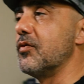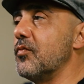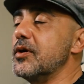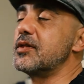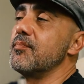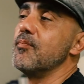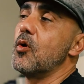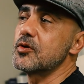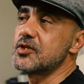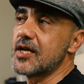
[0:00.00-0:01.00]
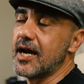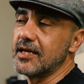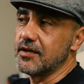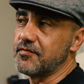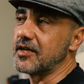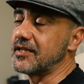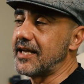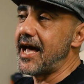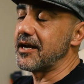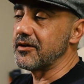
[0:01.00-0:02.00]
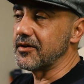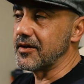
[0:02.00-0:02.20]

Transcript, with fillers: with more scientific data